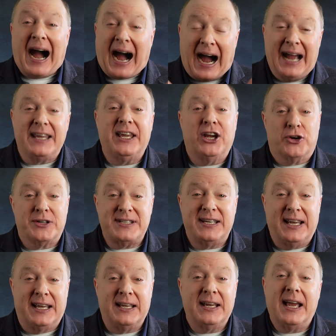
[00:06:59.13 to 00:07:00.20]
I
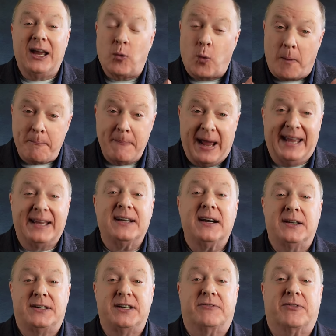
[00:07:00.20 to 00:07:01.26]
guarantee it will make
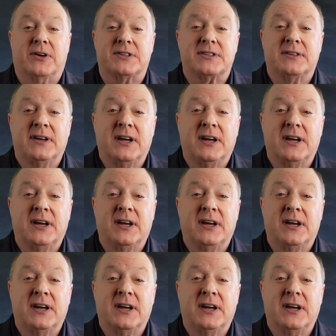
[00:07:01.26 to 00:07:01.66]
a difference.